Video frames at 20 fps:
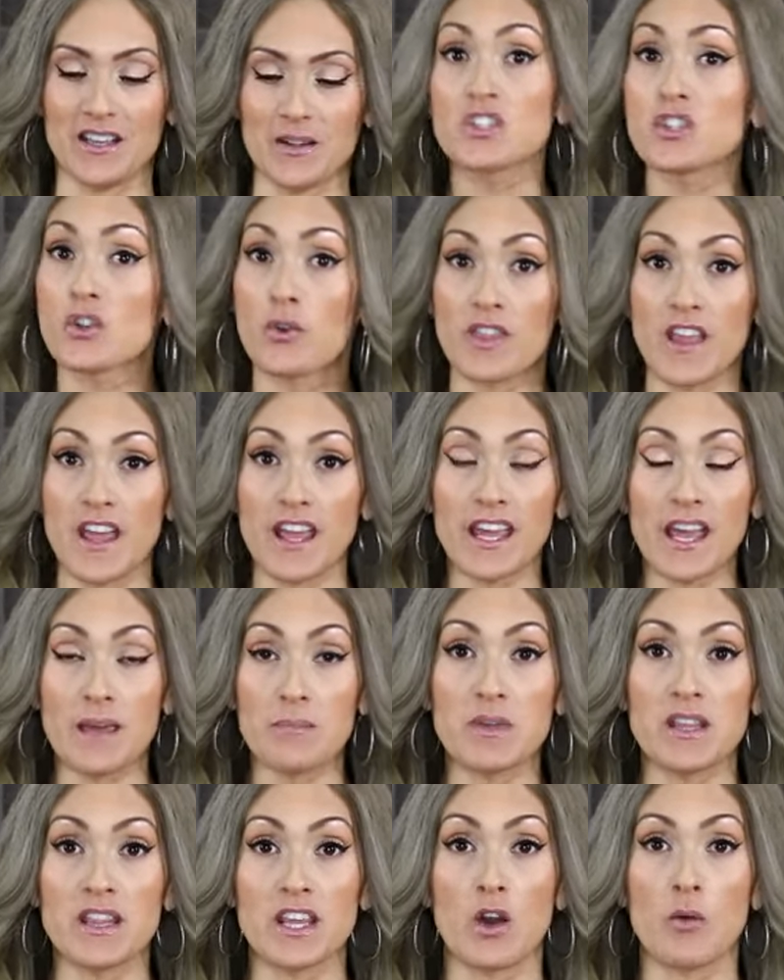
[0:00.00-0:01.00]
So they gave
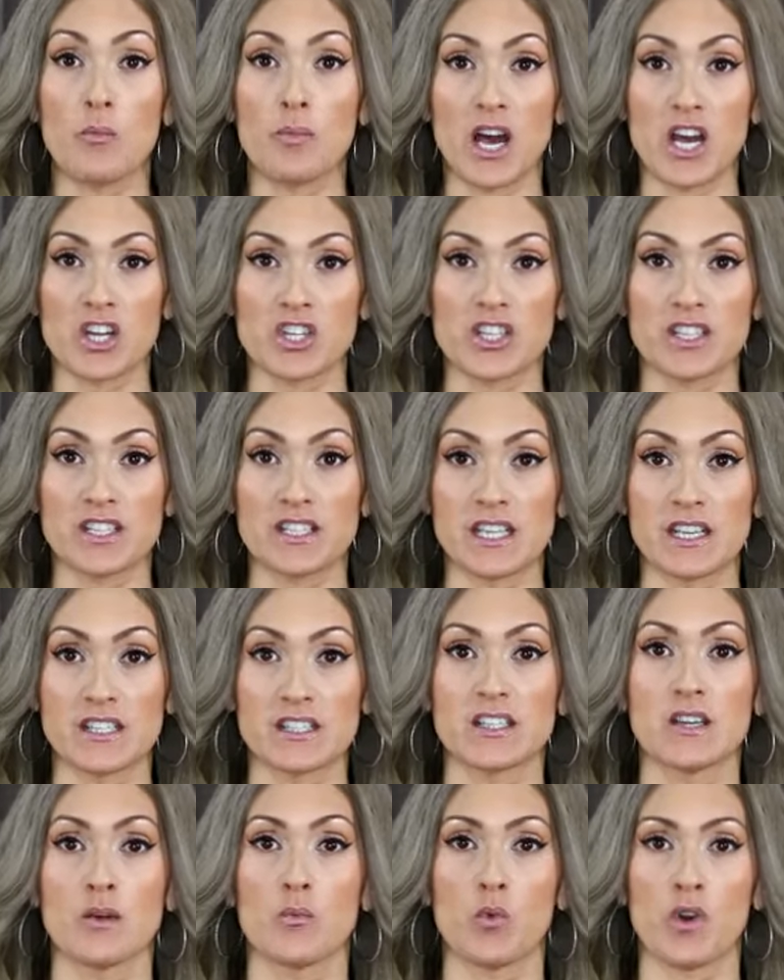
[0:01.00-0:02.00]
me the Obagi
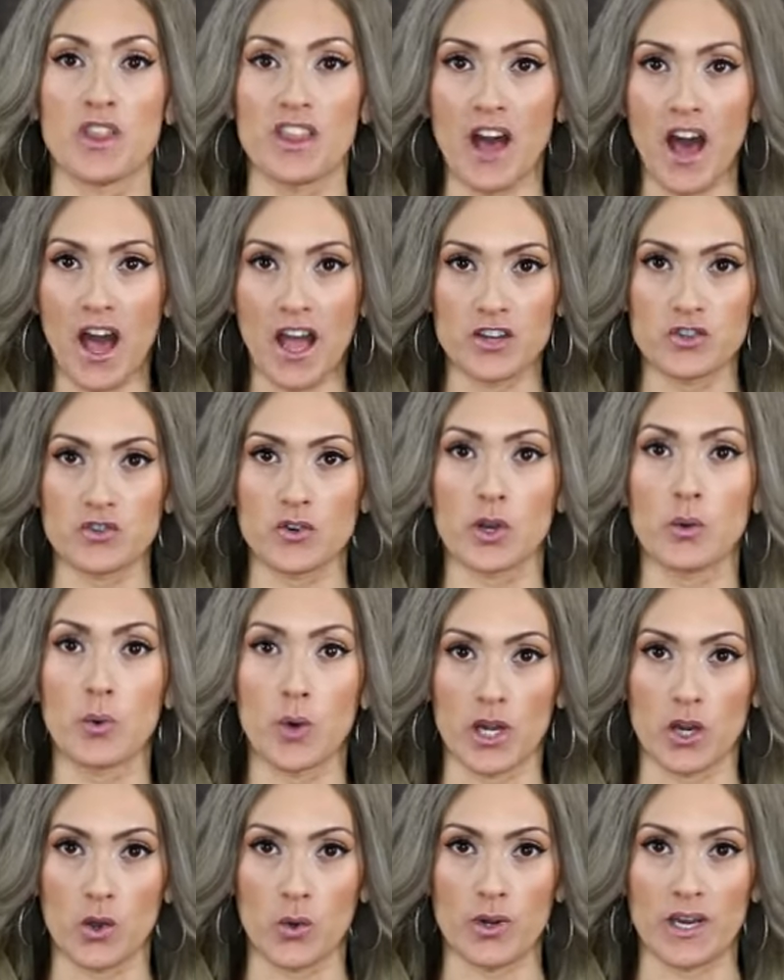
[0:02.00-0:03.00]
system with
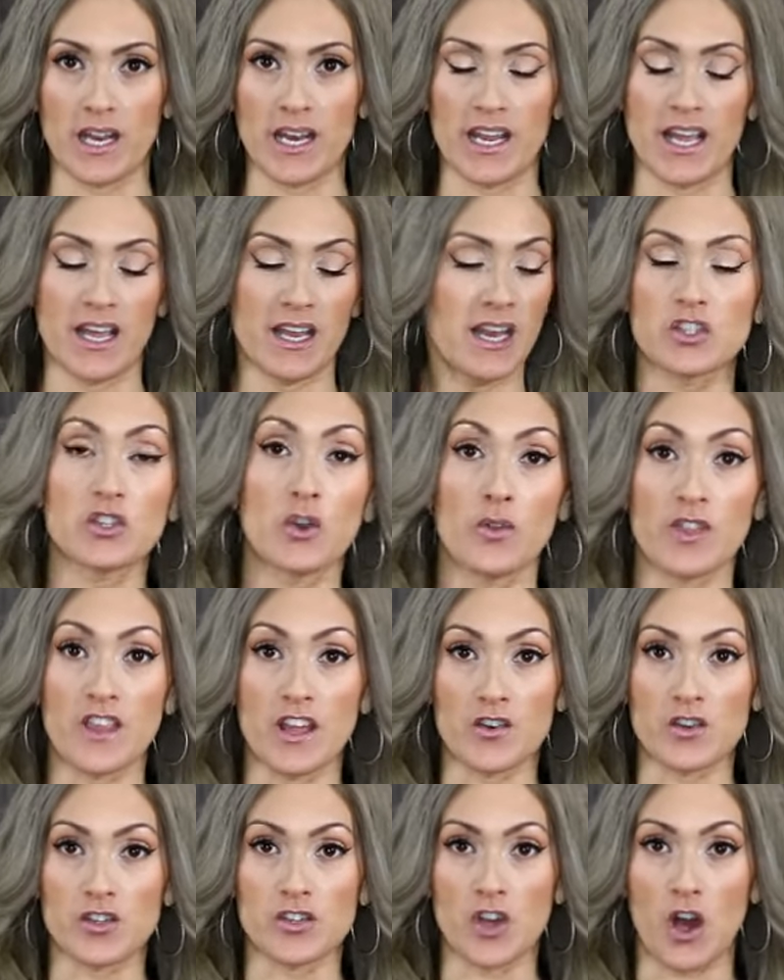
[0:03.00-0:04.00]
hydroquinone in it. So
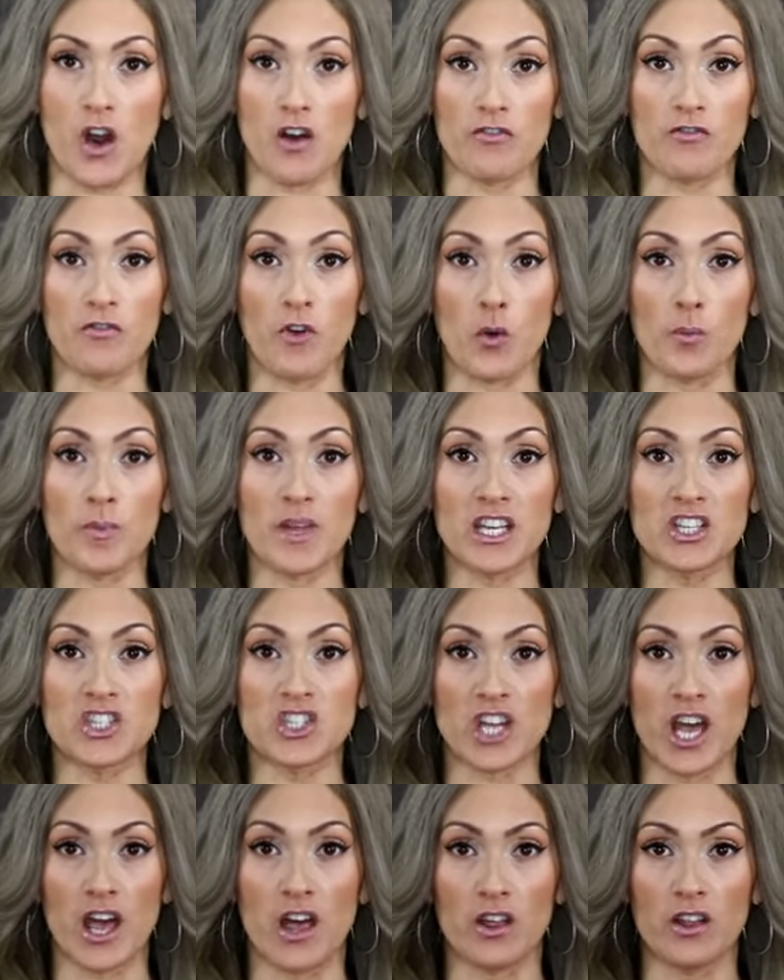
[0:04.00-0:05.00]
there's a foaming
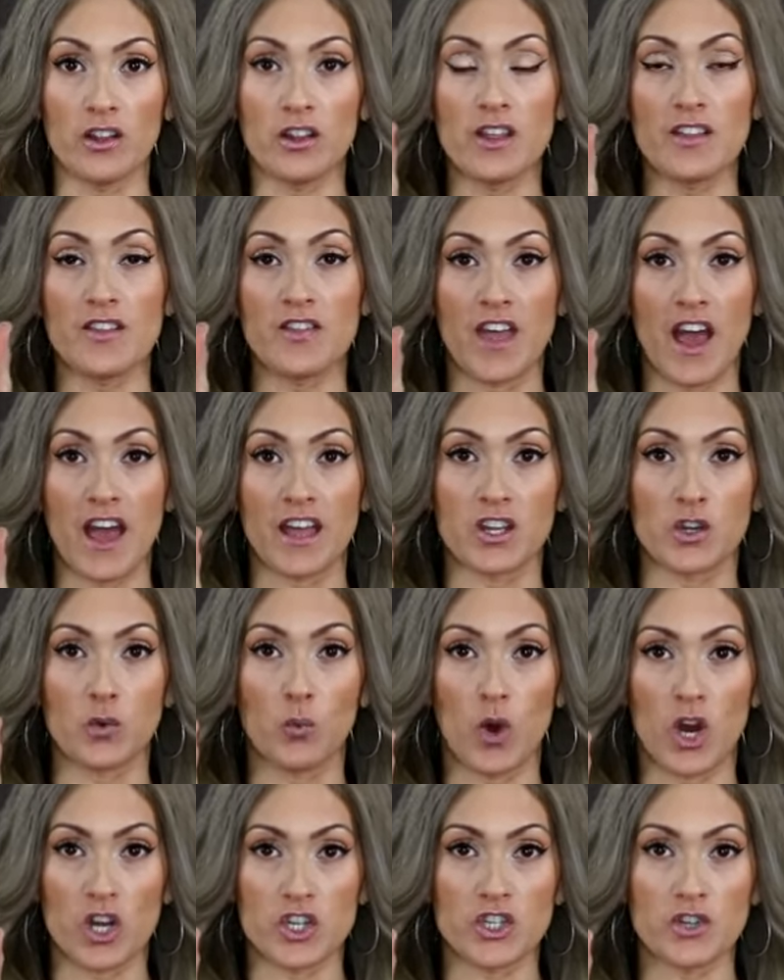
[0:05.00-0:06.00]
gel that you
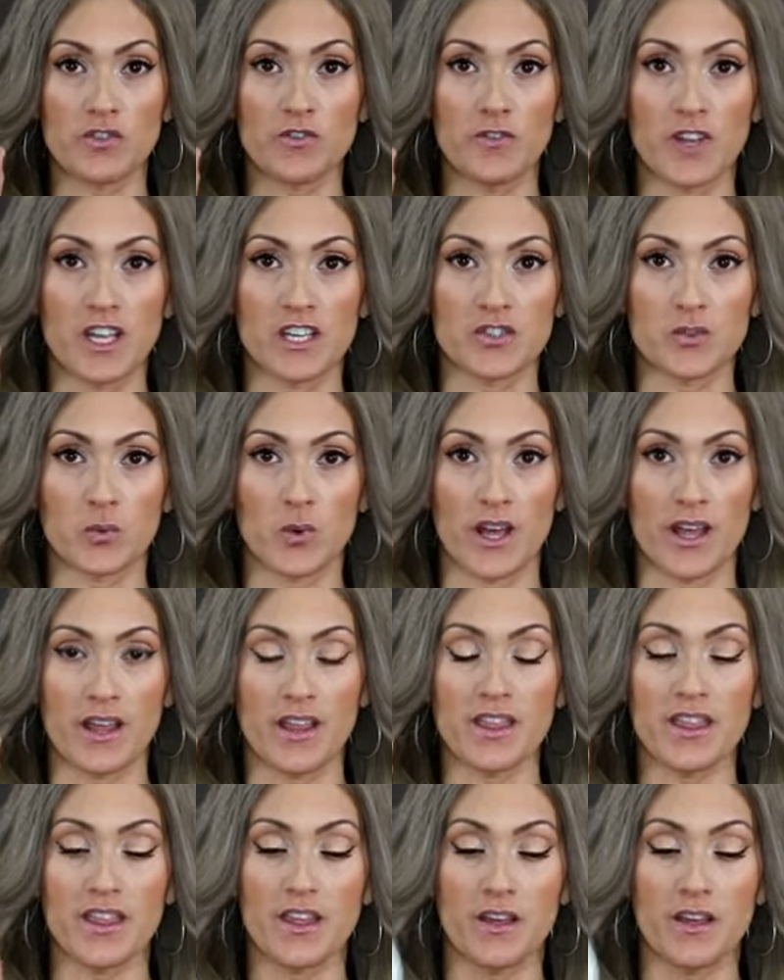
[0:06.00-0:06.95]
wash your face with,